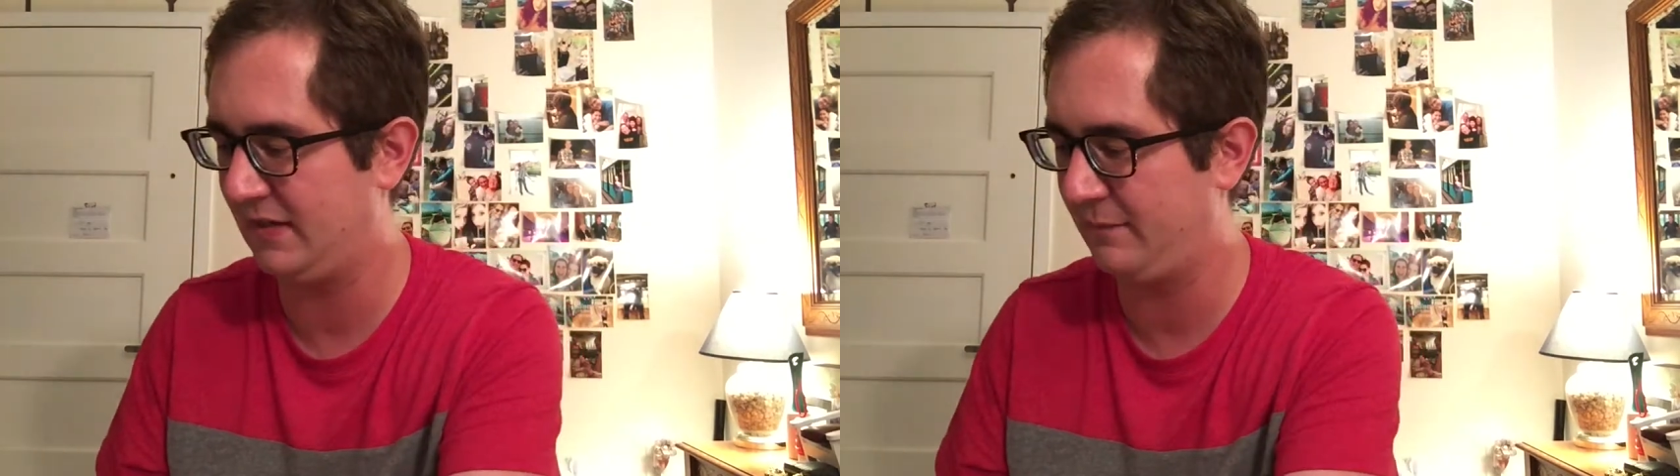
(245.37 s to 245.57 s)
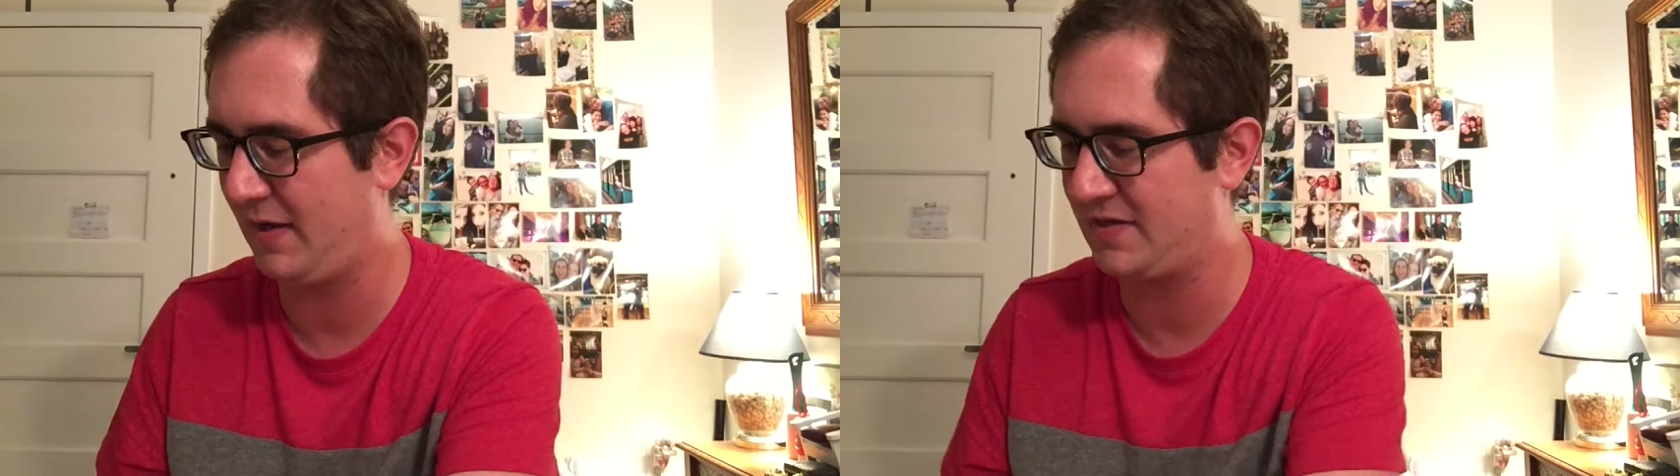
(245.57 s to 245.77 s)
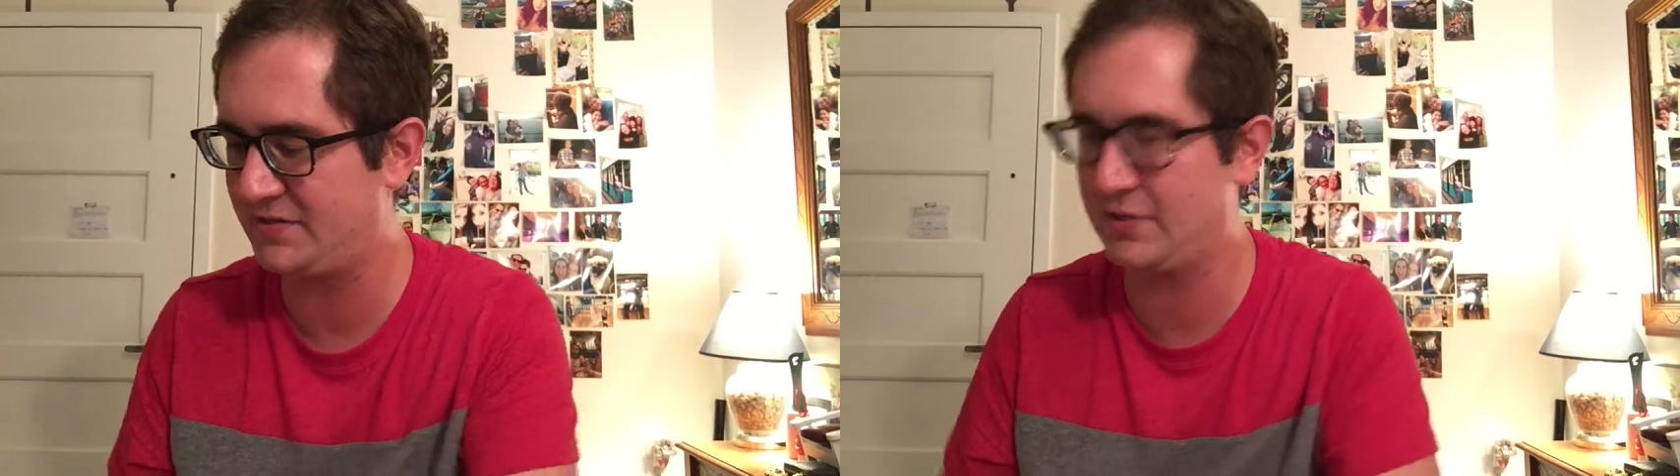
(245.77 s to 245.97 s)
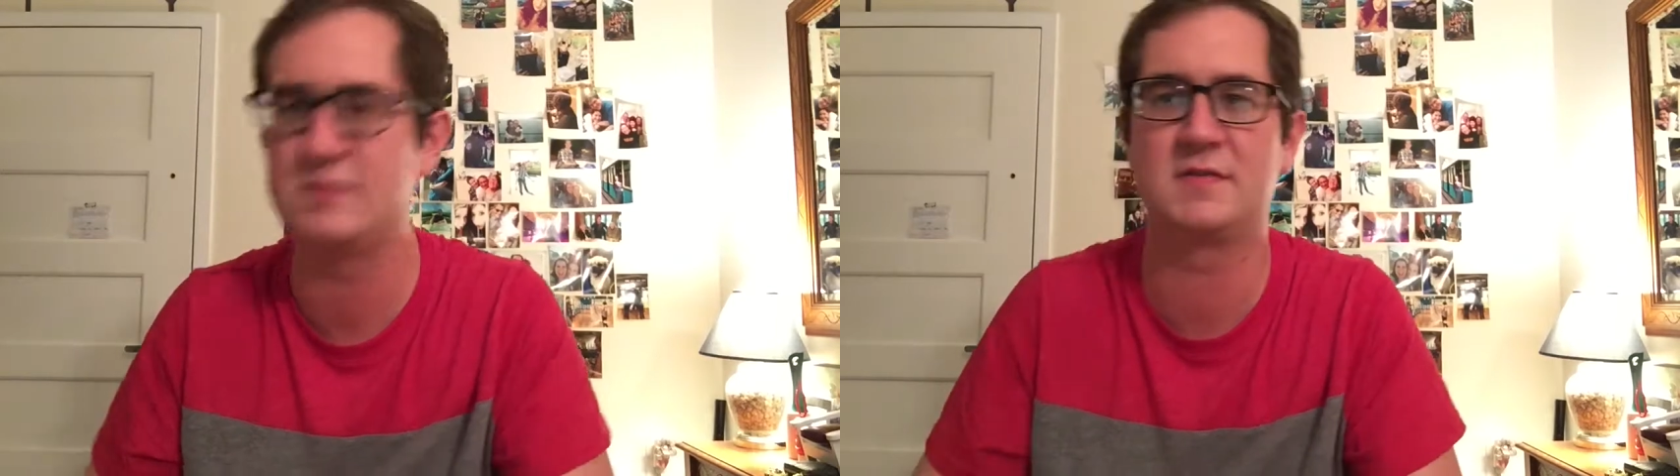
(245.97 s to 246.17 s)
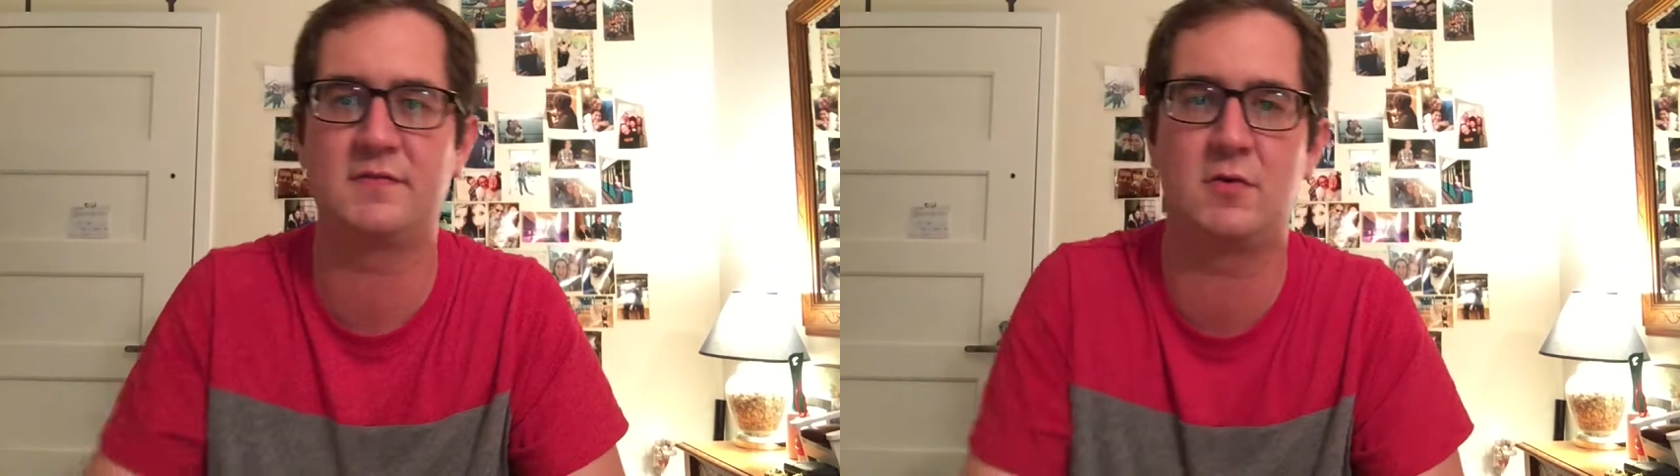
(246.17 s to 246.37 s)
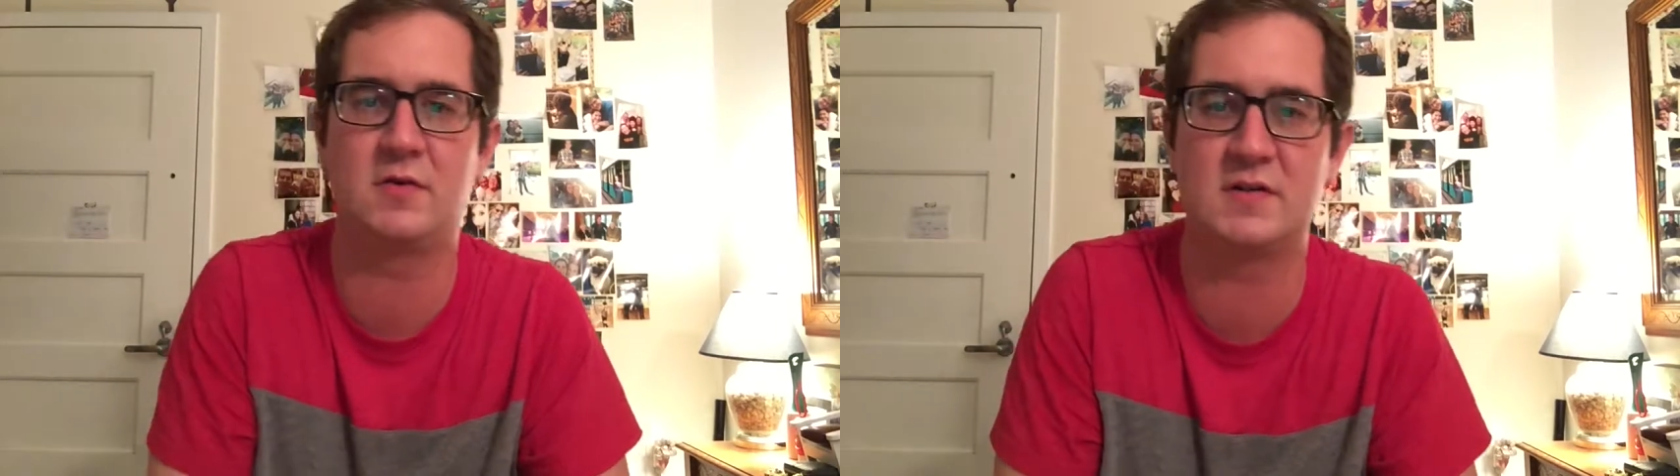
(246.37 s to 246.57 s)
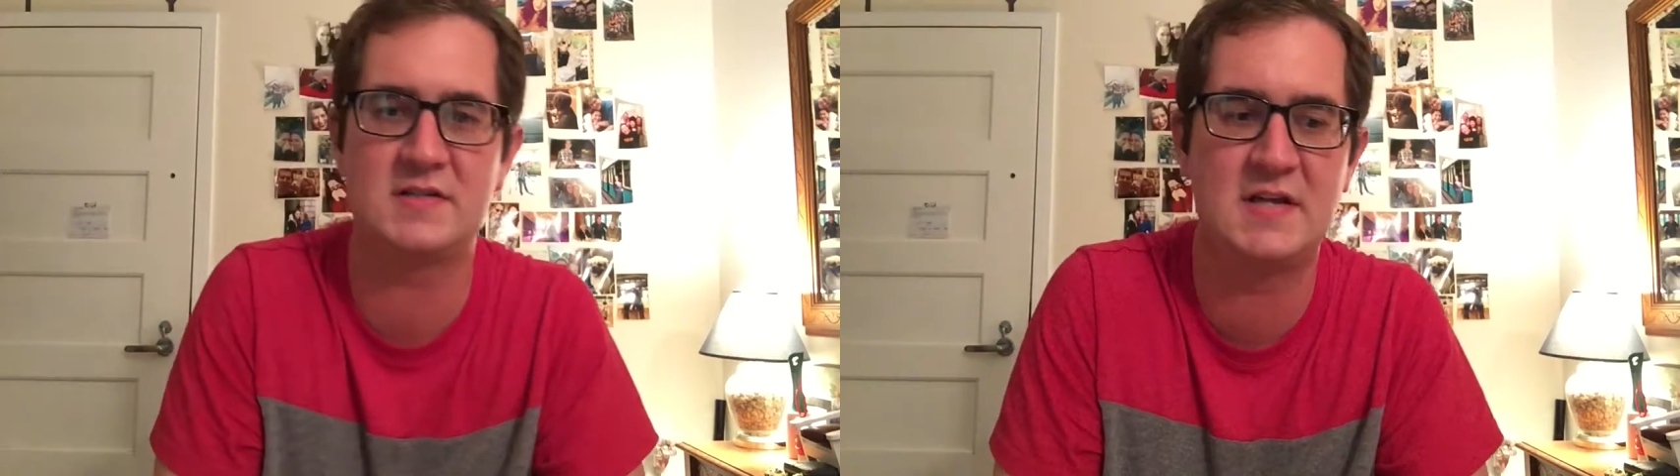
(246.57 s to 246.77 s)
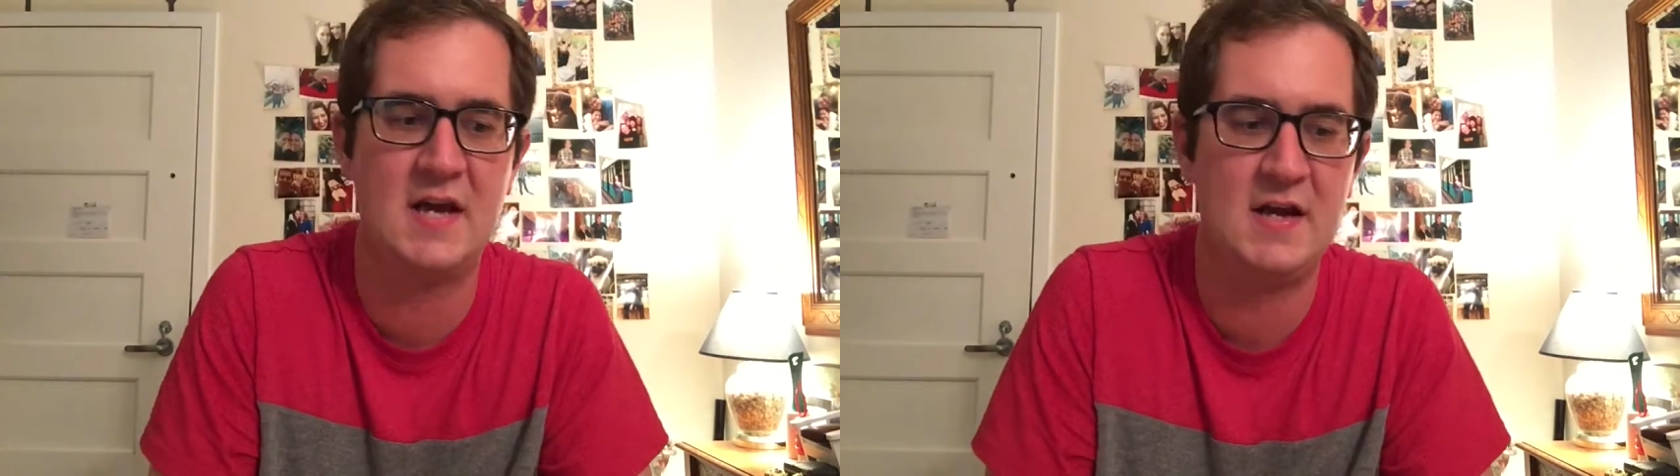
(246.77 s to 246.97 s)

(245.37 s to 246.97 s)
and Matt Jones, of course.